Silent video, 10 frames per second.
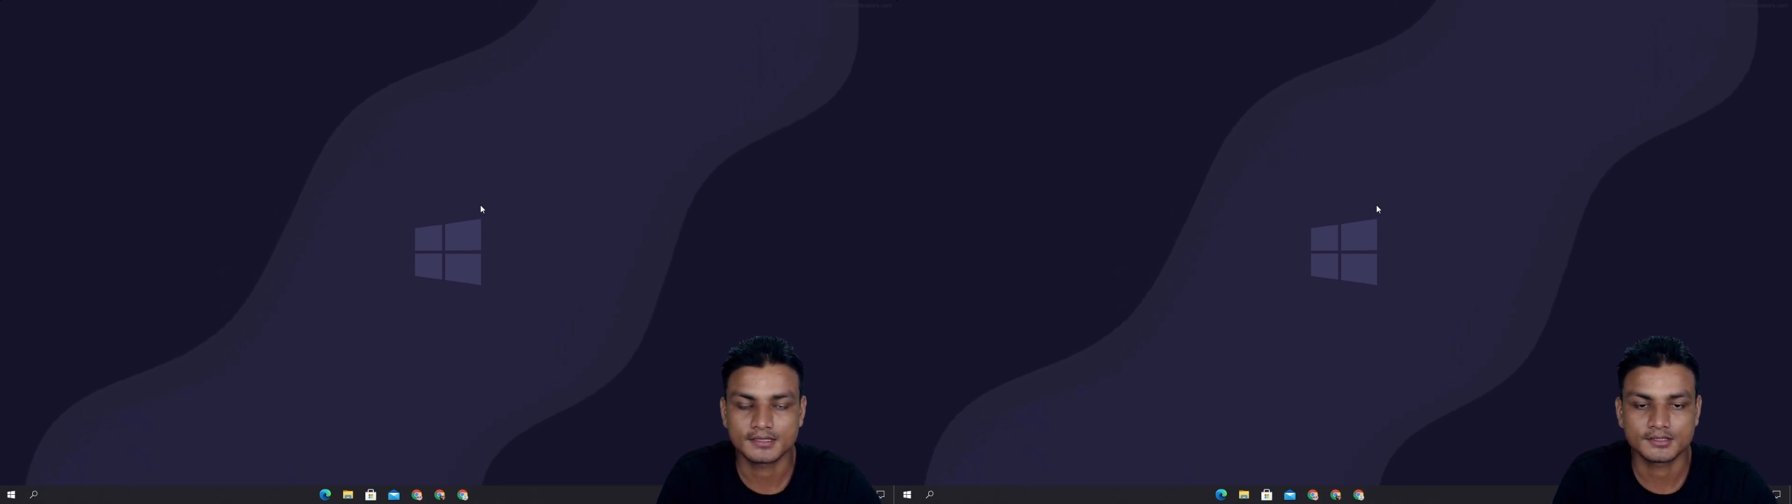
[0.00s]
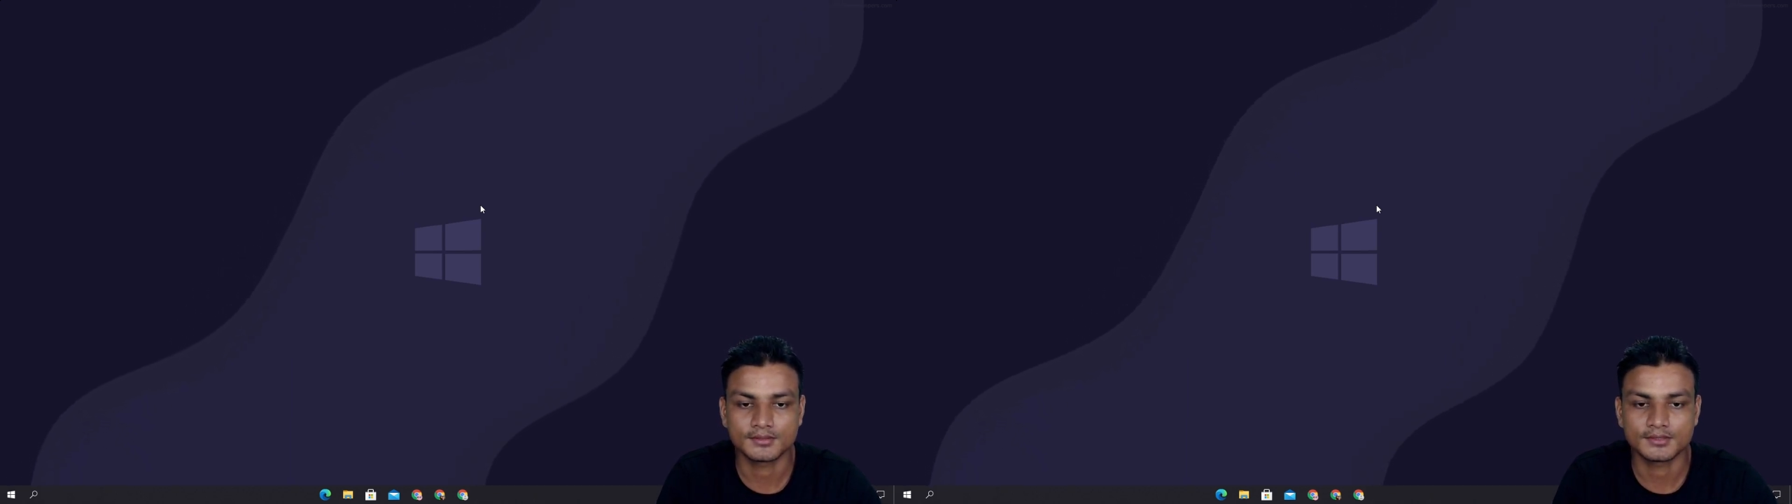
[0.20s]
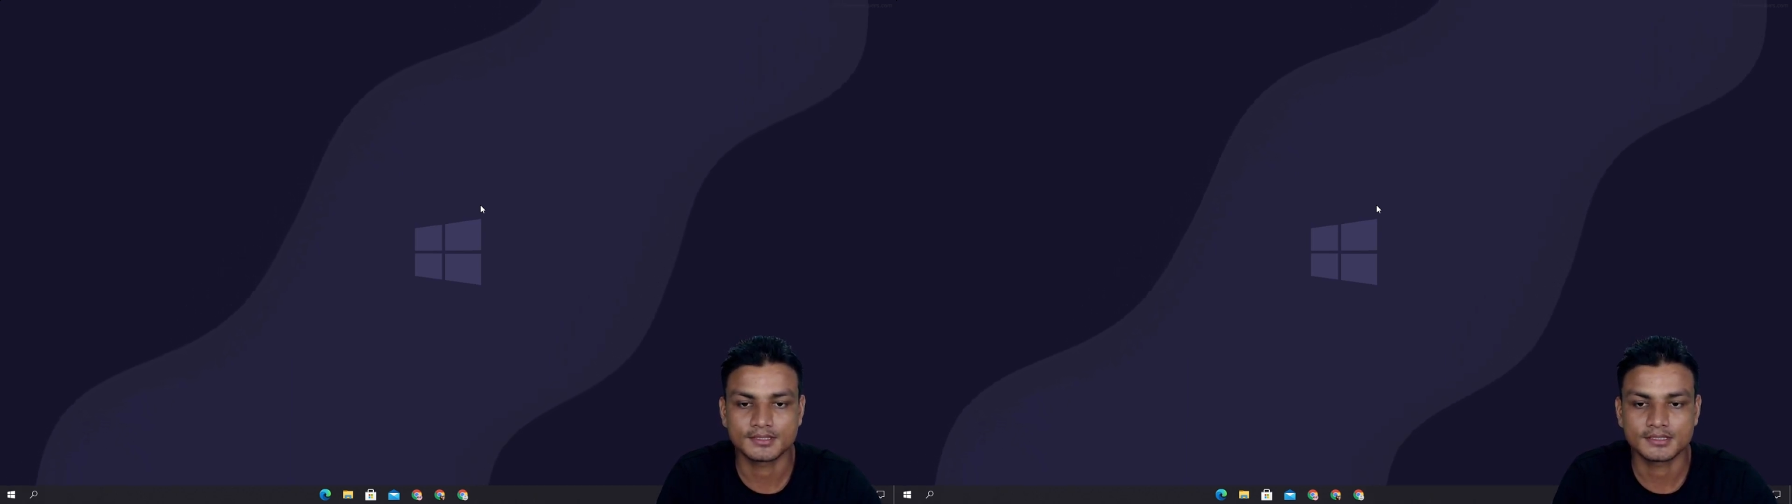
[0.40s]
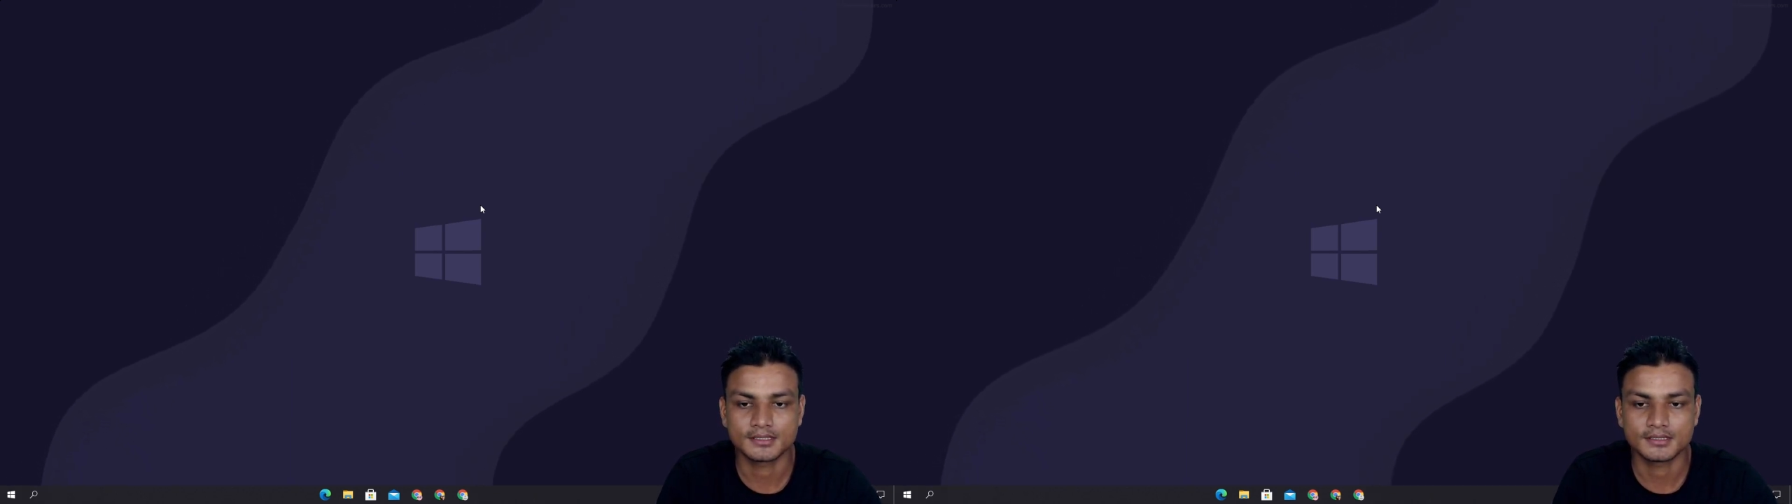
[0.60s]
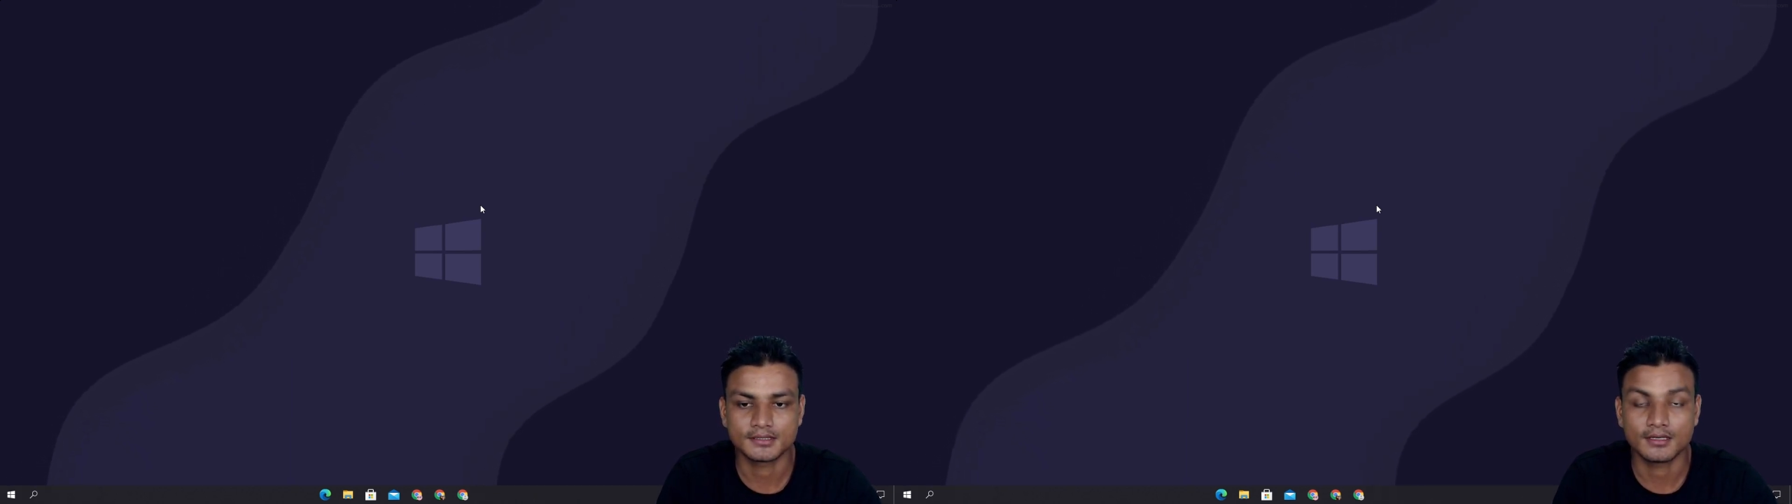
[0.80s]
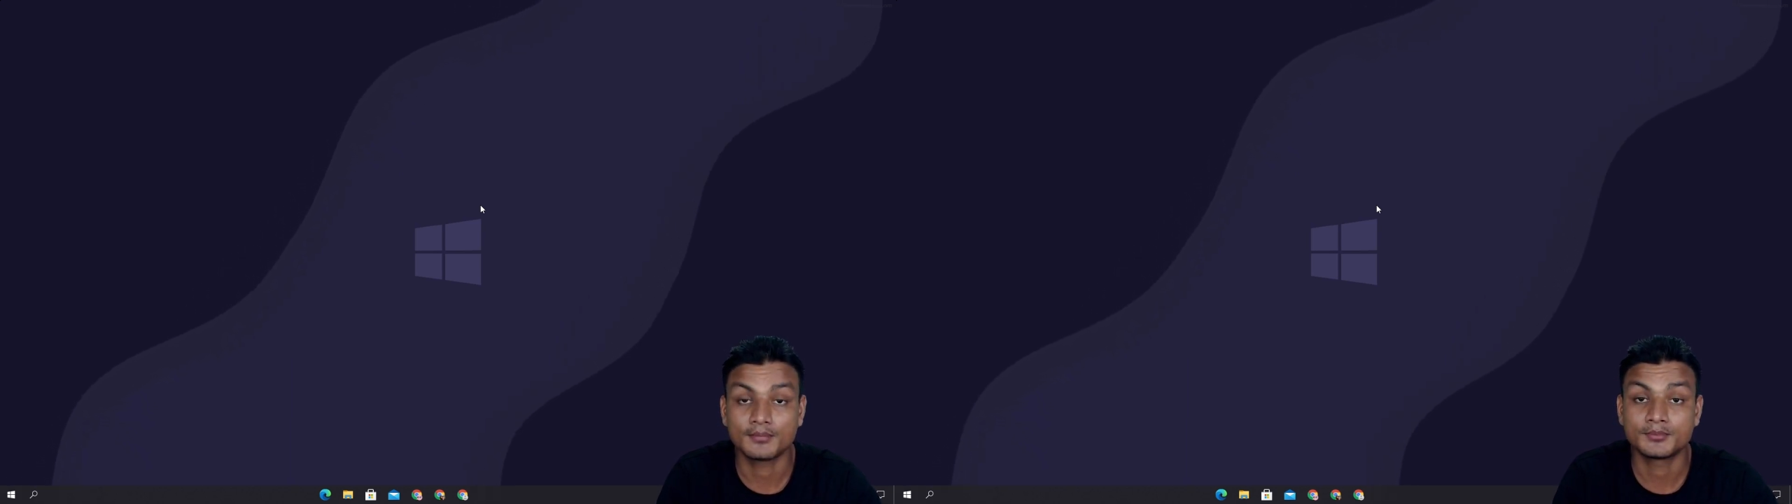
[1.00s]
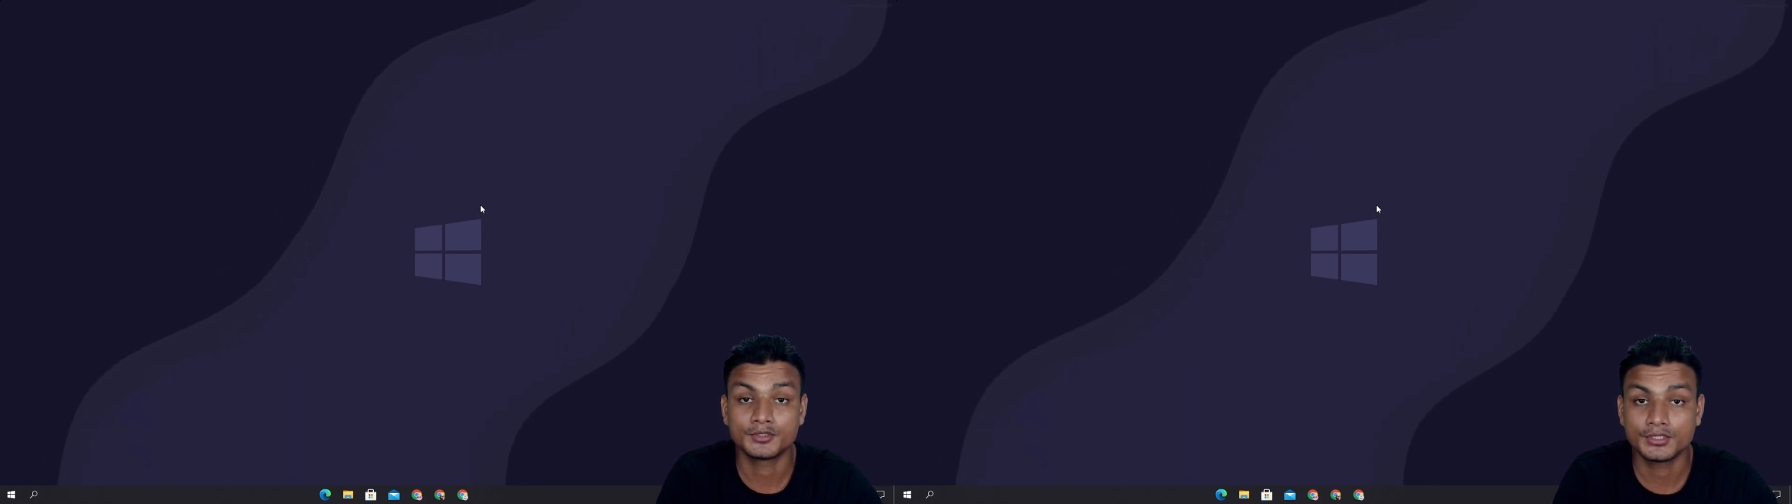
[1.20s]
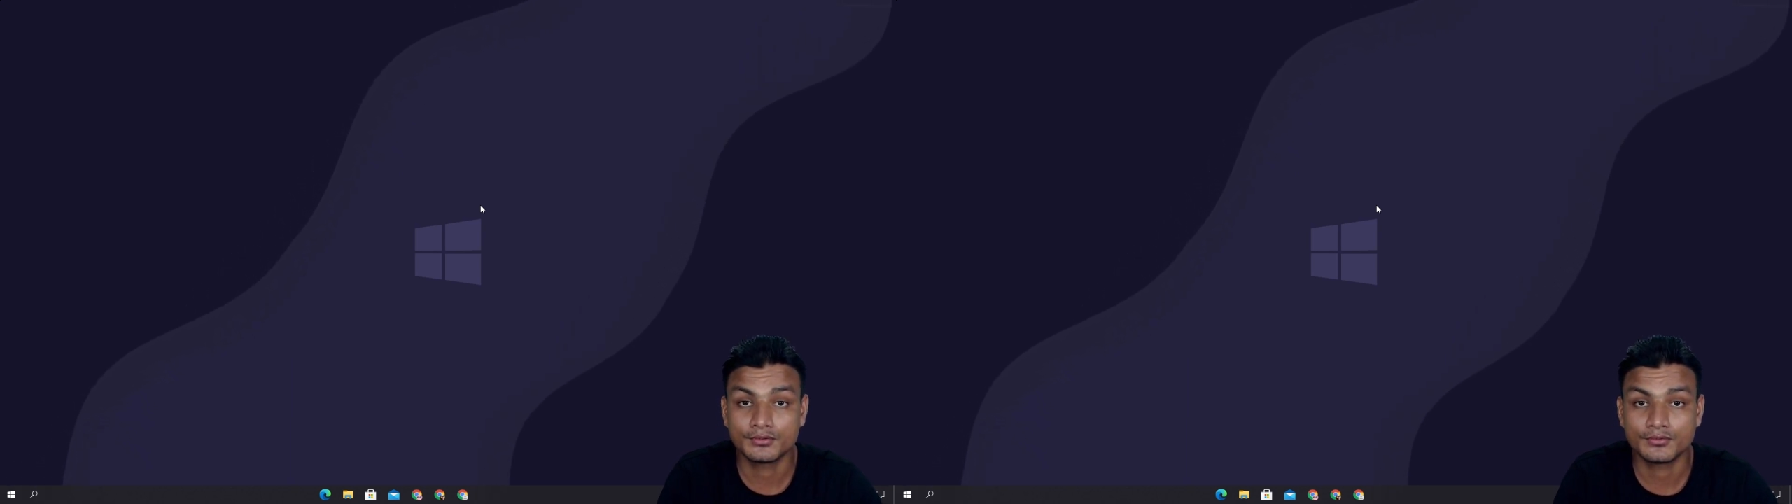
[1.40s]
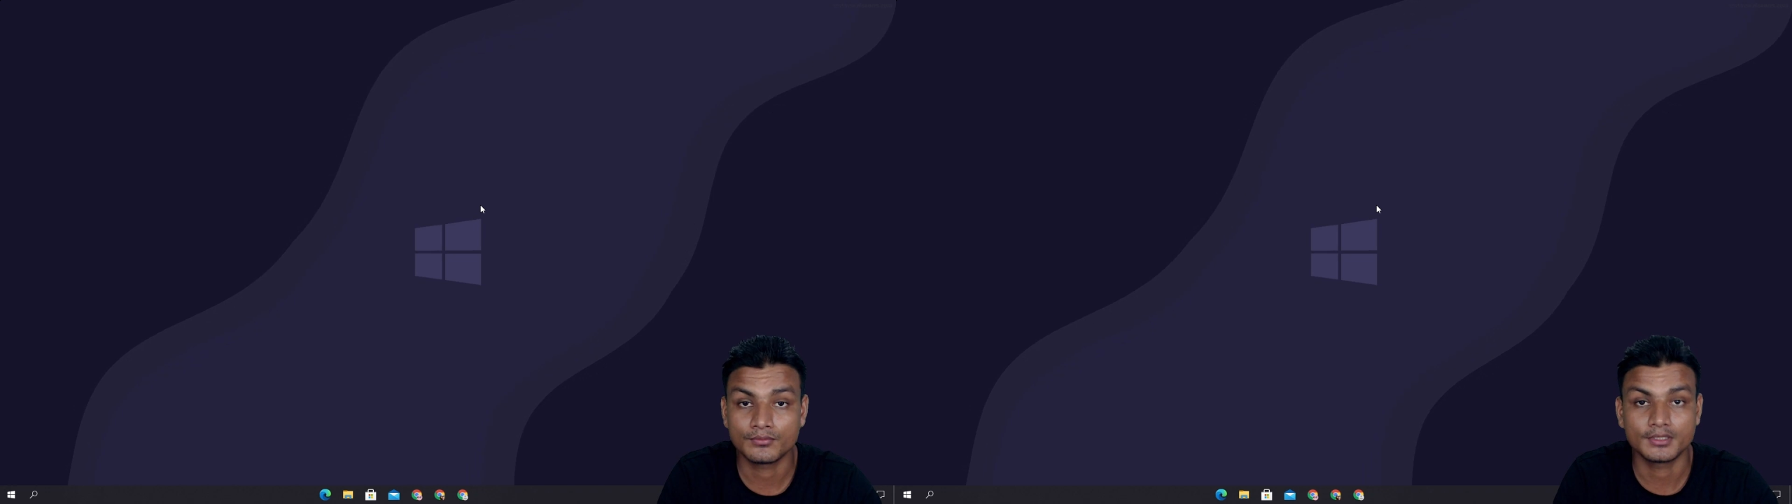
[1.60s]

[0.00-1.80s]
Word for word: So it's uh, up to you